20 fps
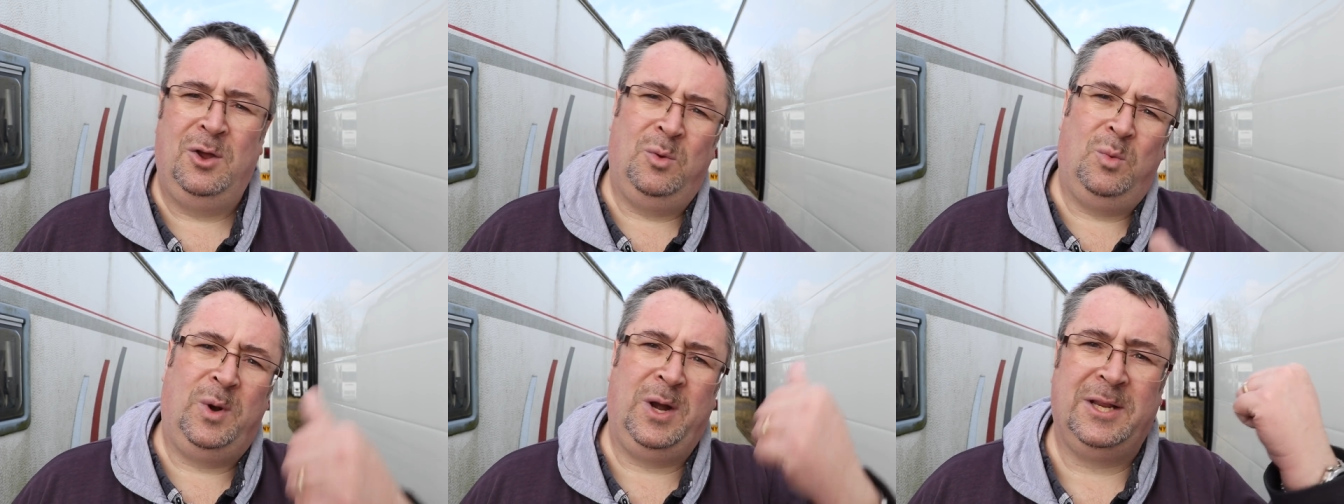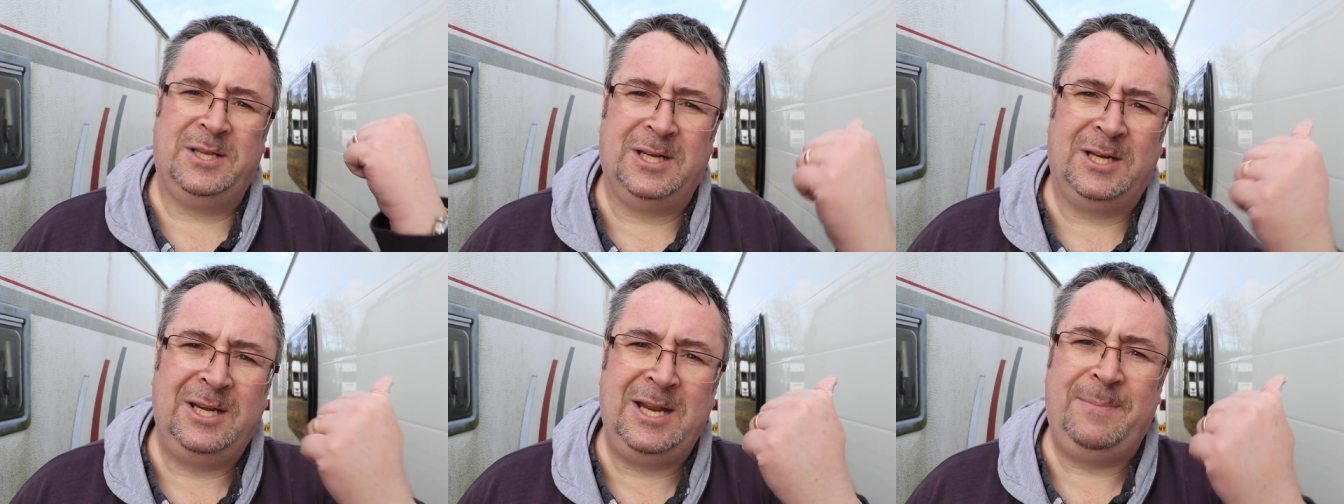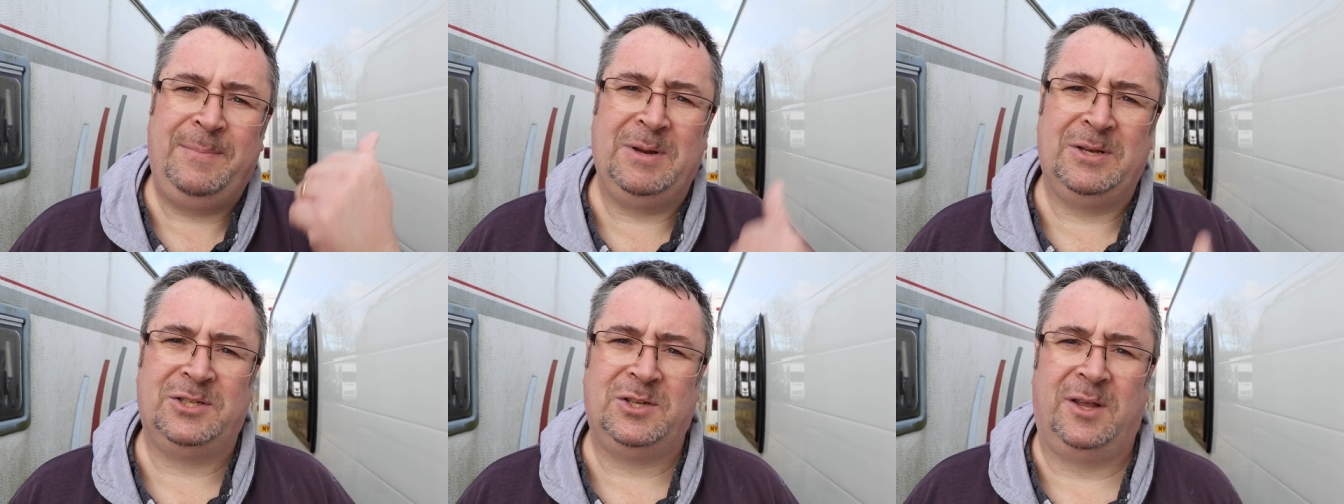we need to
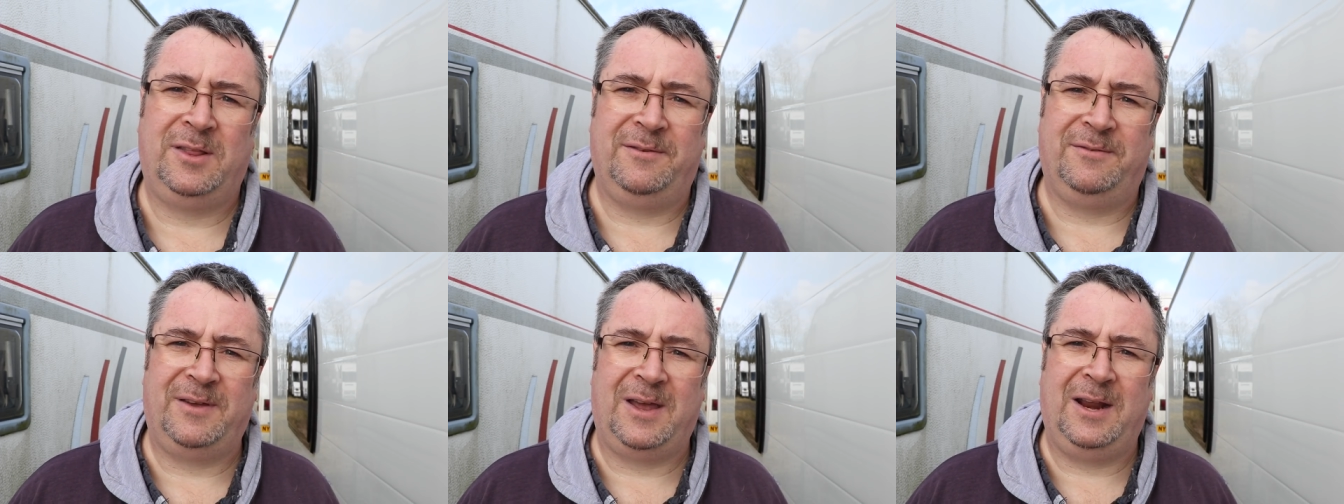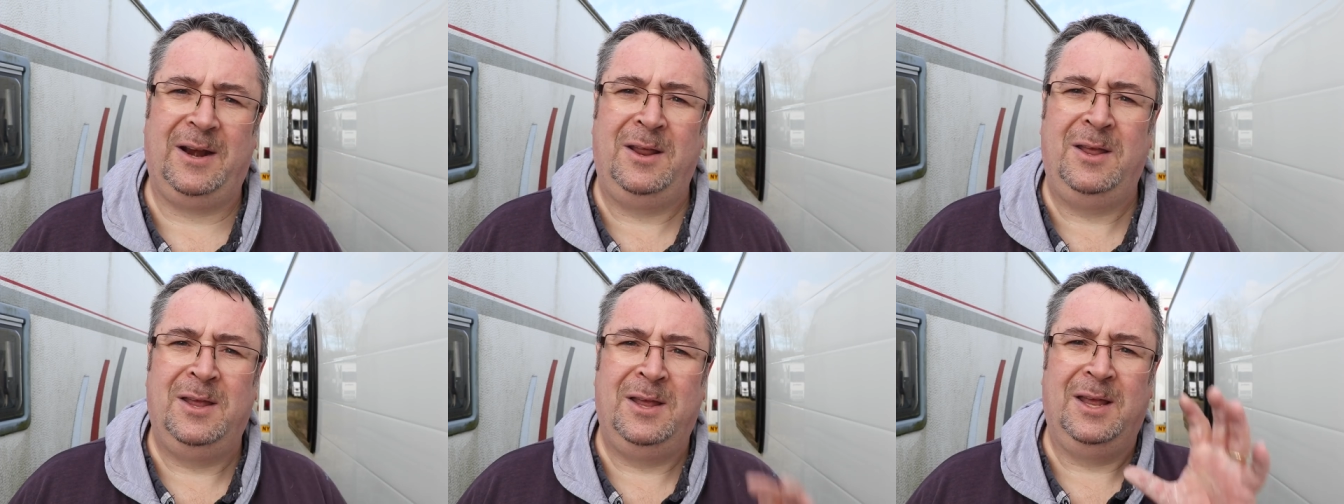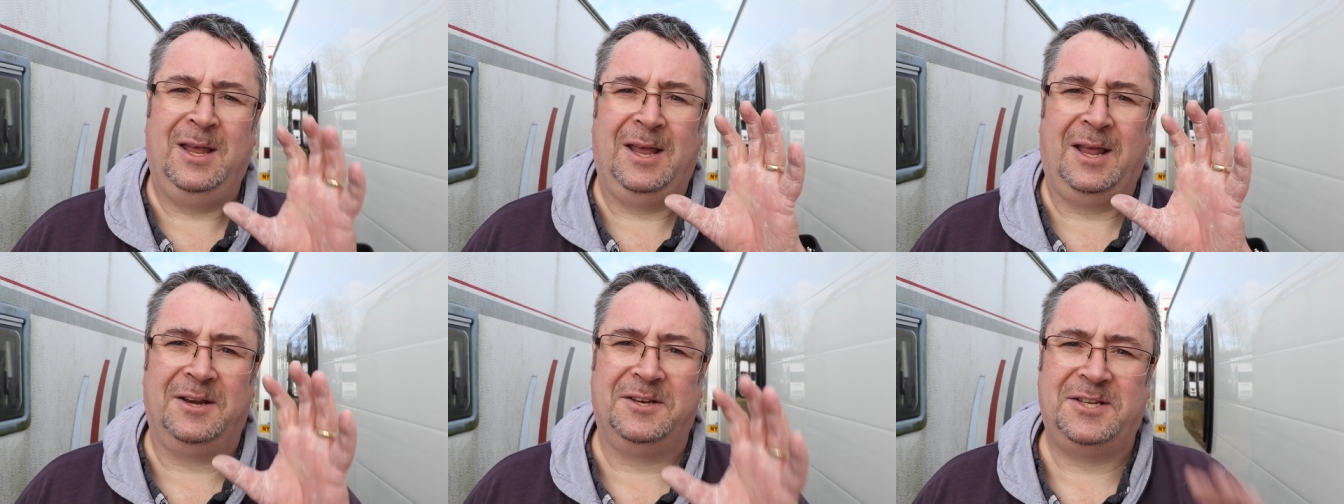nip inside the van
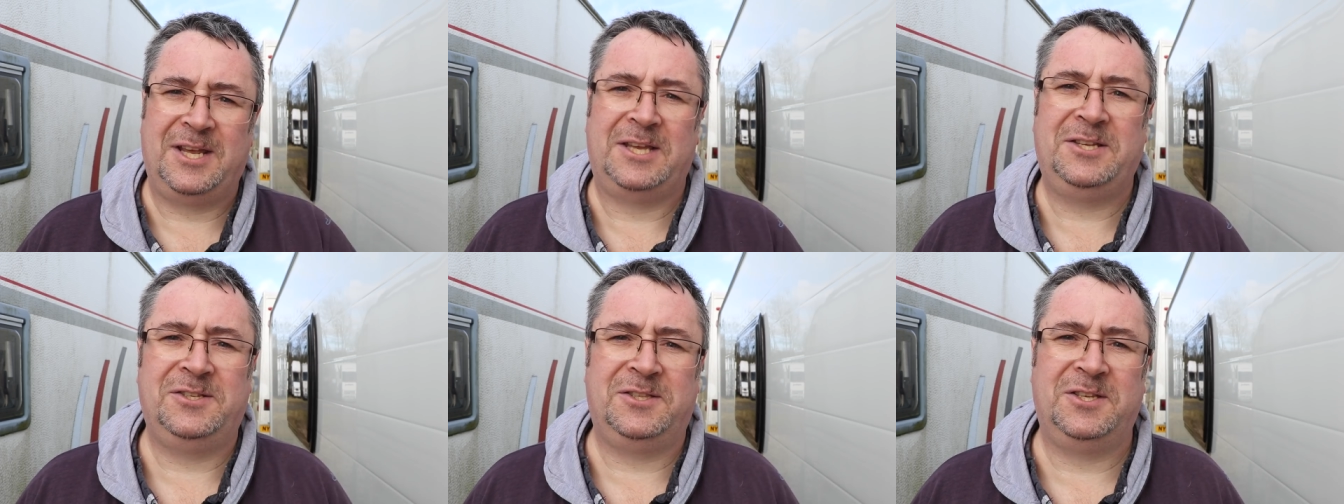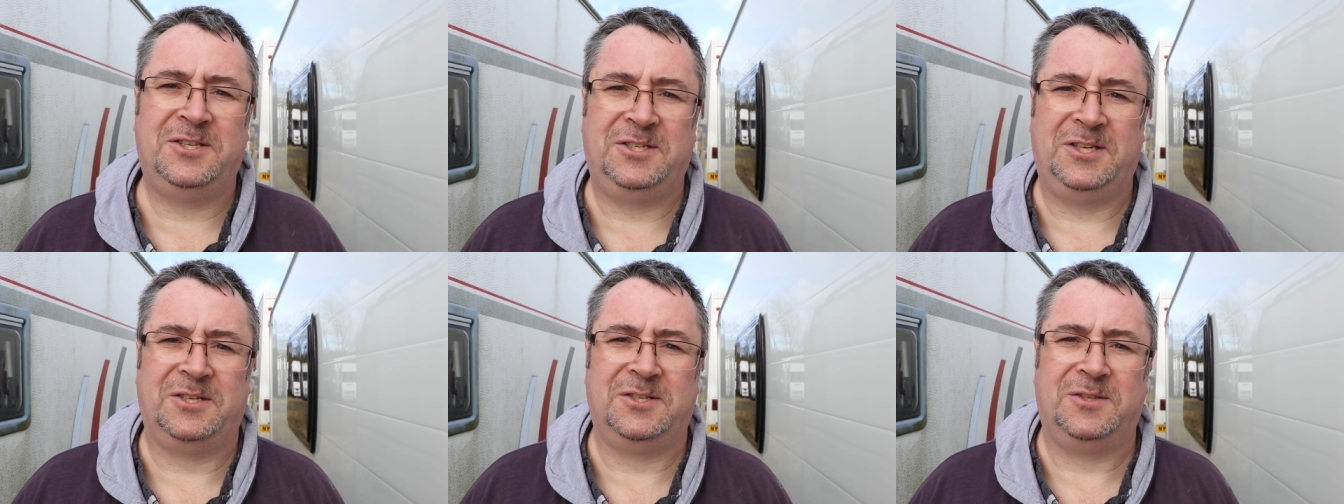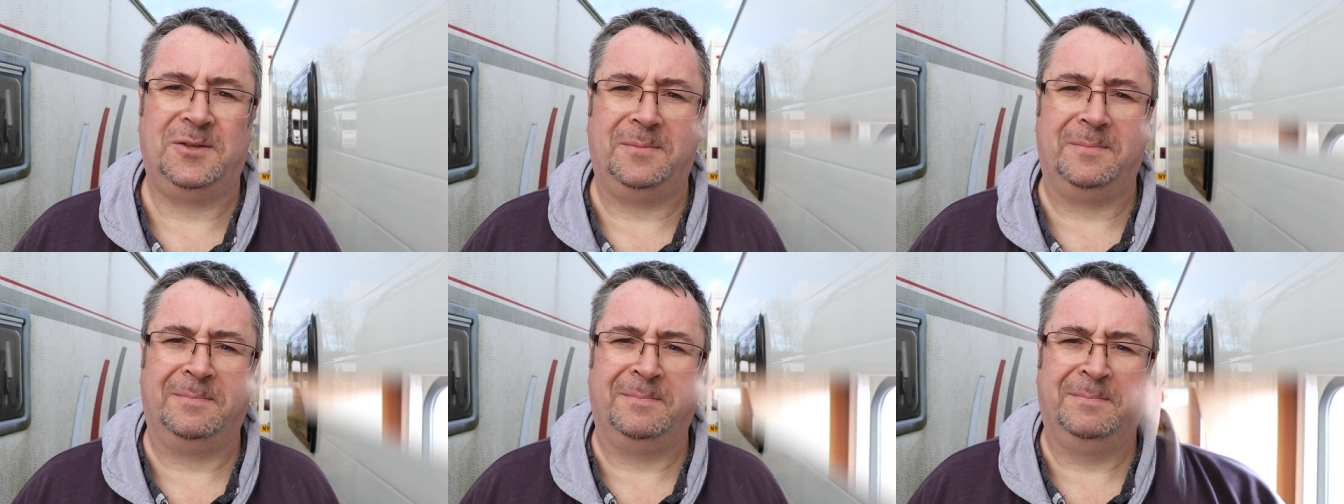and test the
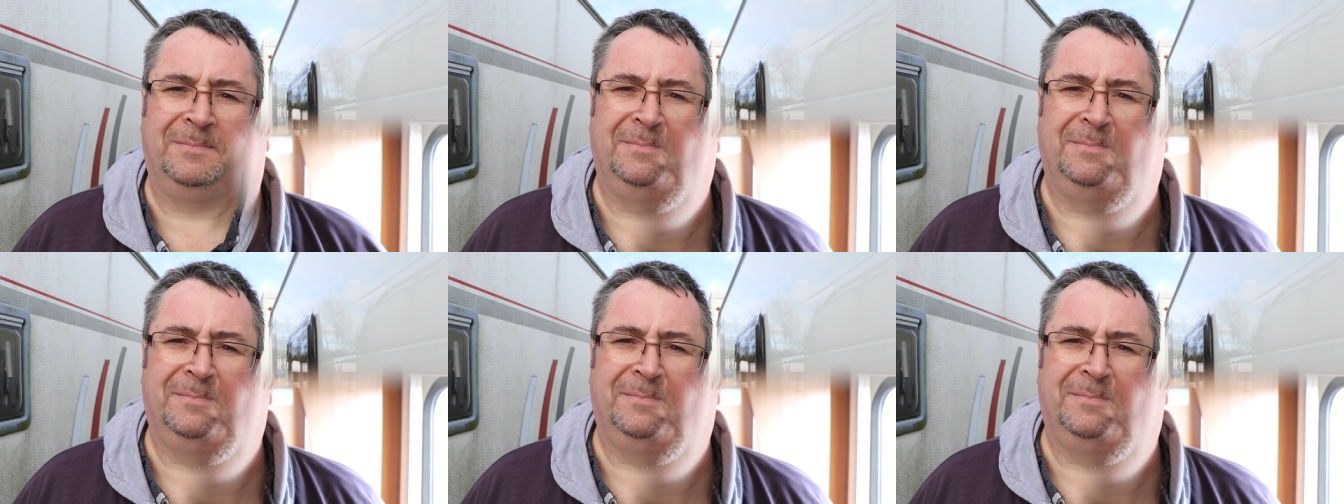system.